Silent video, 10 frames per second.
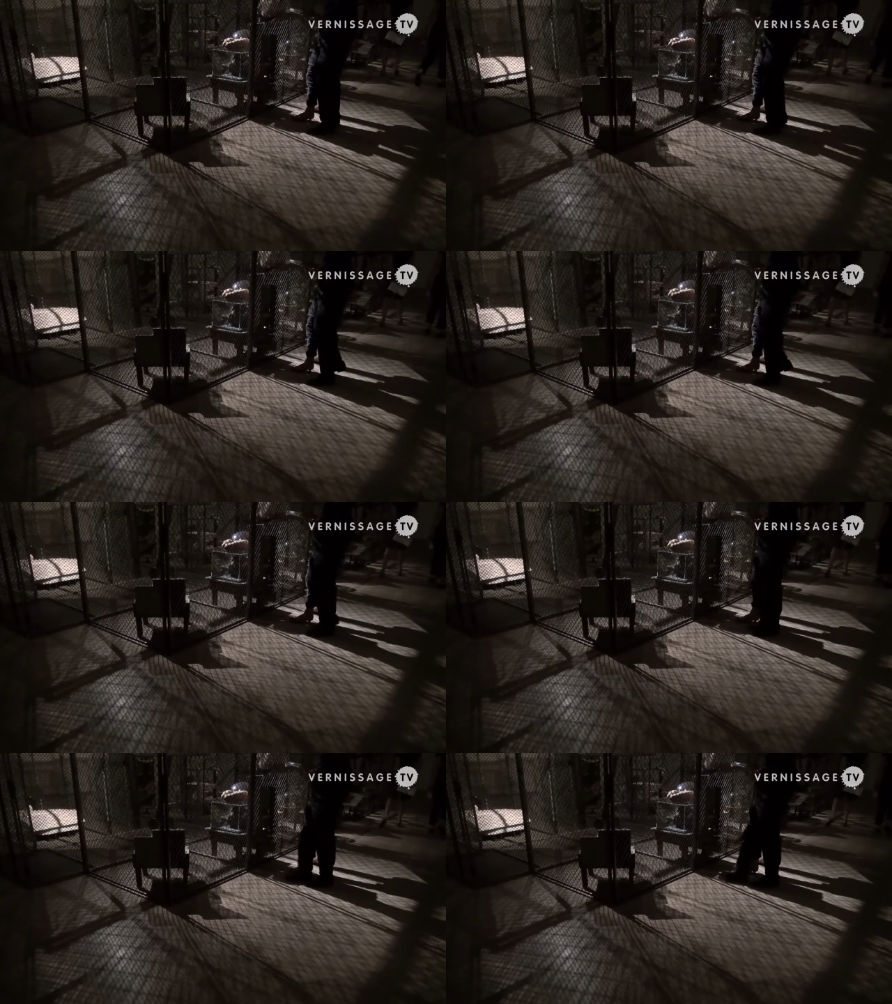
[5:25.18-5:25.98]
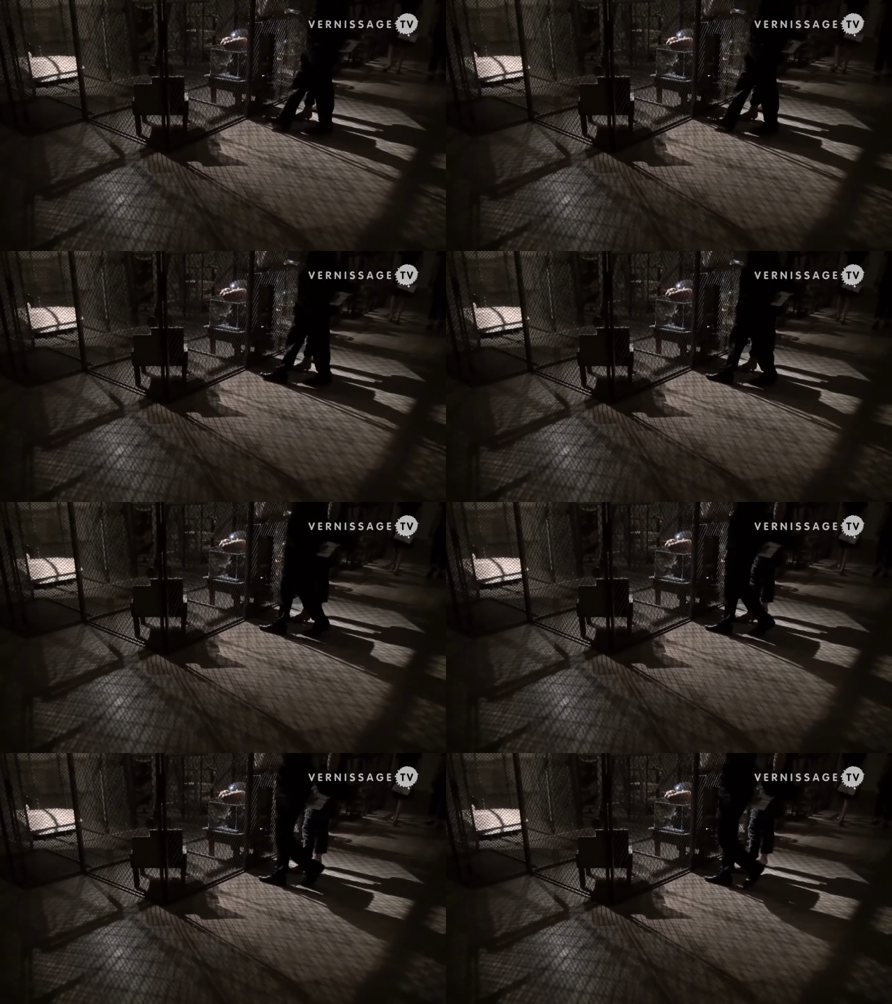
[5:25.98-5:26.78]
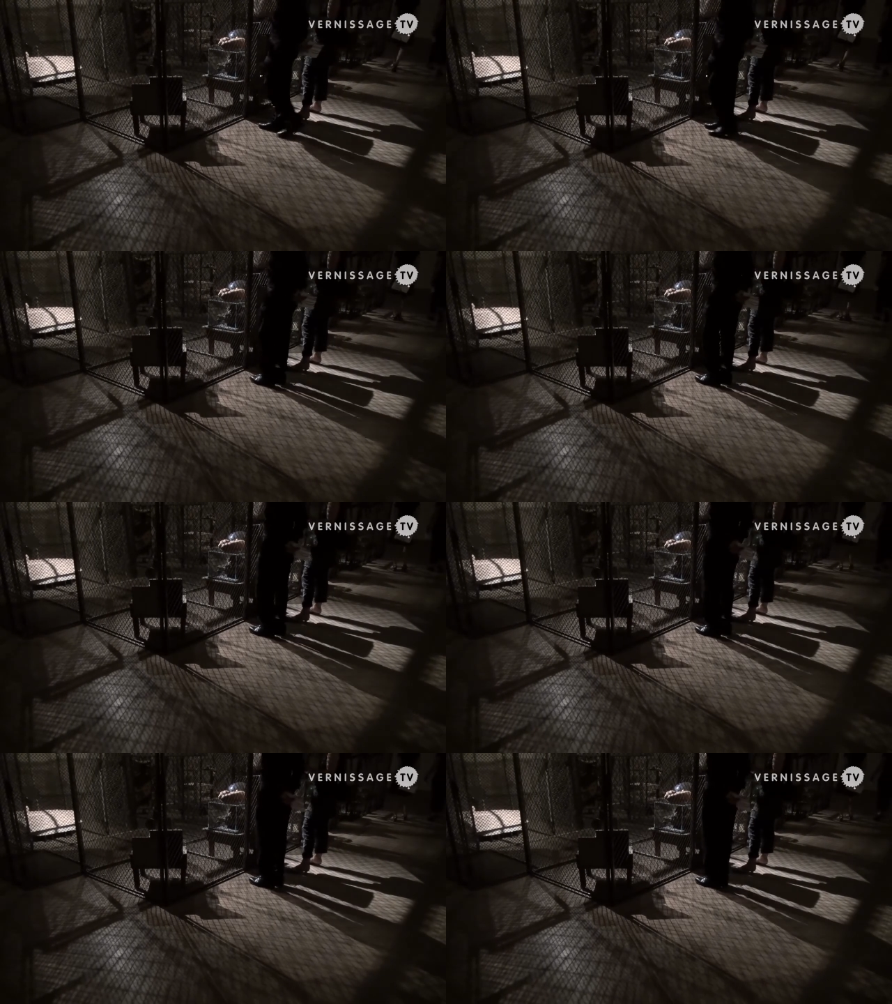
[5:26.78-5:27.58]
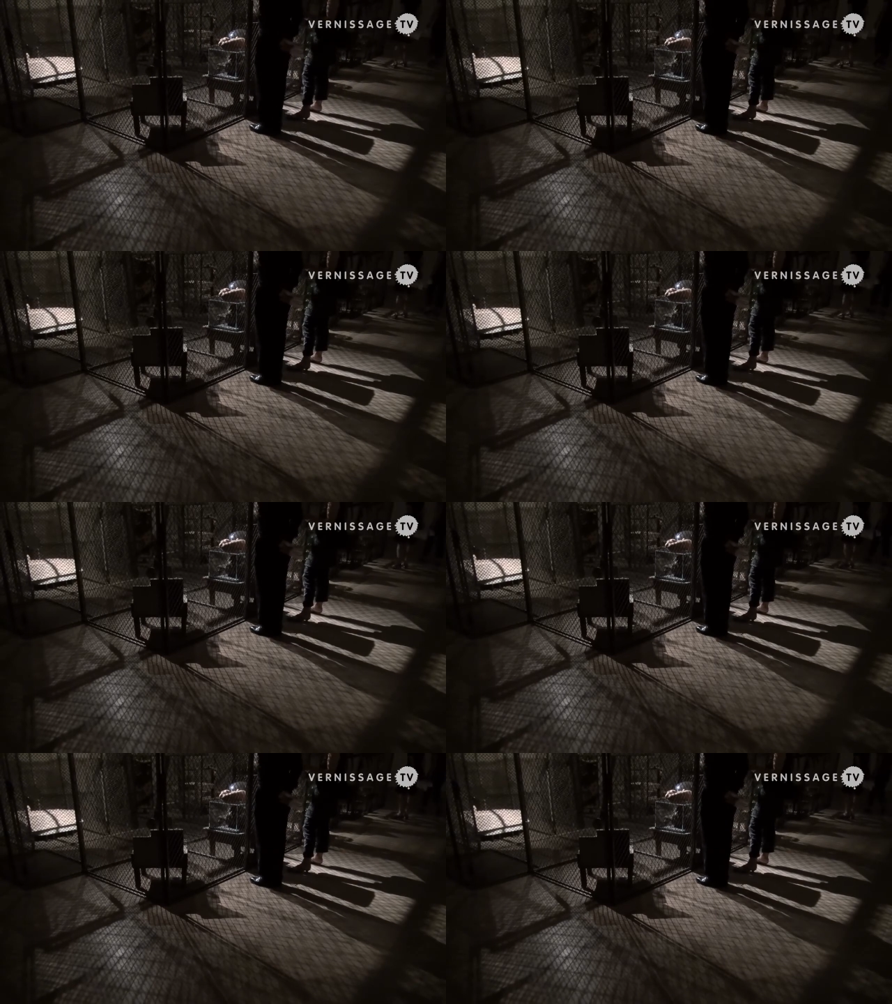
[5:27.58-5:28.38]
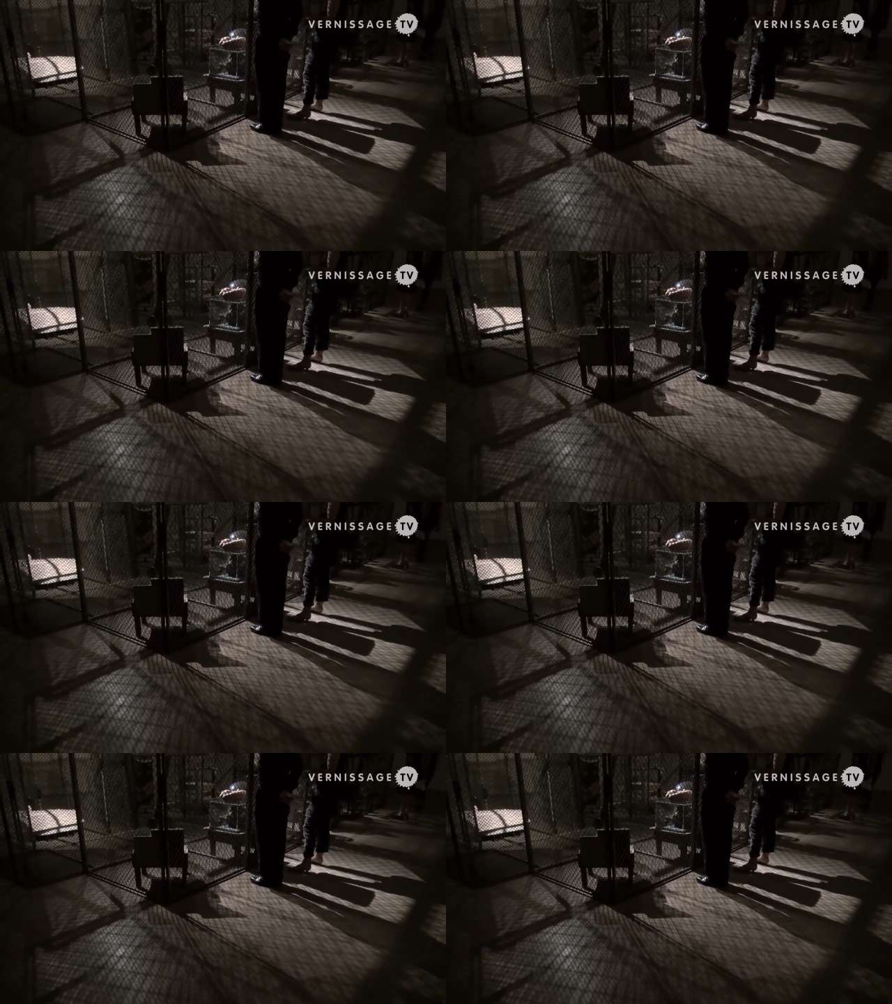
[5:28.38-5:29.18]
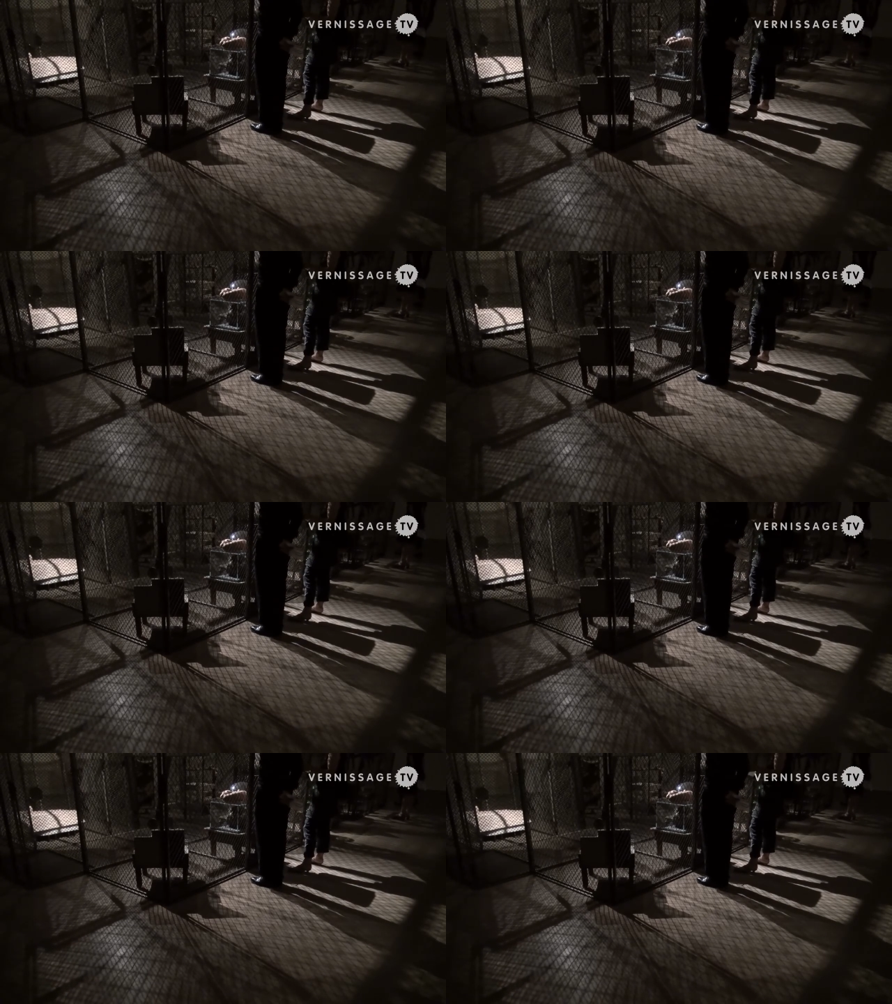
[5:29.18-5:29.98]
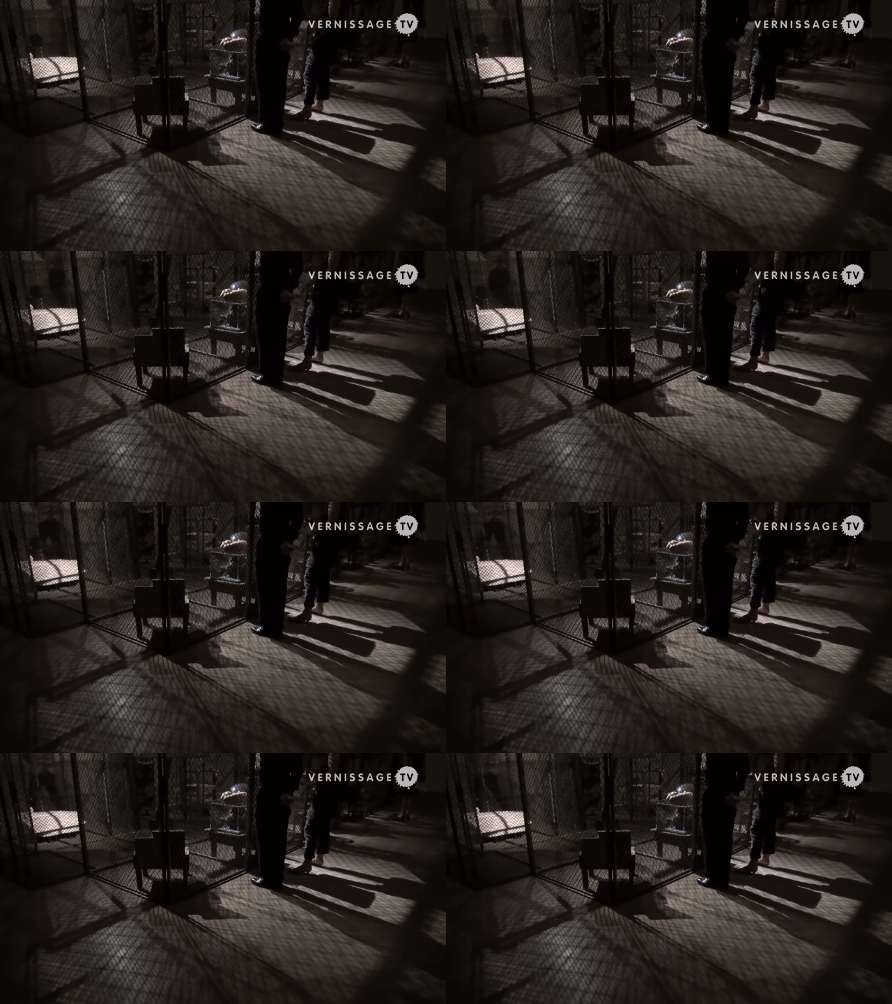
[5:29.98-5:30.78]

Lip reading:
No face is visible, so there are no lips to read.